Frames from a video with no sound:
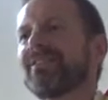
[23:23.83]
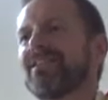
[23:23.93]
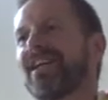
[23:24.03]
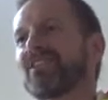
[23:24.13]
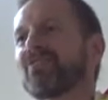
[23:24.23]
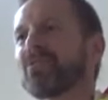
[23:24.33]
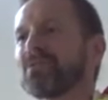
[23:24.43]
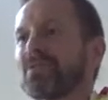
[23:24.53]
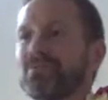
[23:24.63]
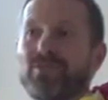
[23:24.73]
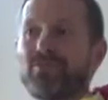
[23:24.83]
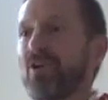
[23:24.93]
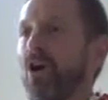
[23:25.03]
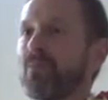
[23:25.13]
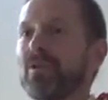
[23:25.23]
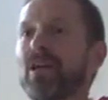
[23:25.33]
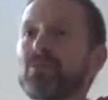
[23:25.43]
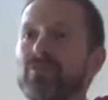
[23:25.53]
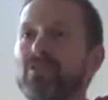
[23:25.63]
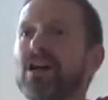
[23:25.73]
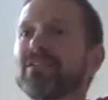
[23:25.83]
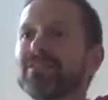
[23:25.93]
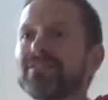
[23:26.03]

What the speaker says: next fruit of the karma that we've done,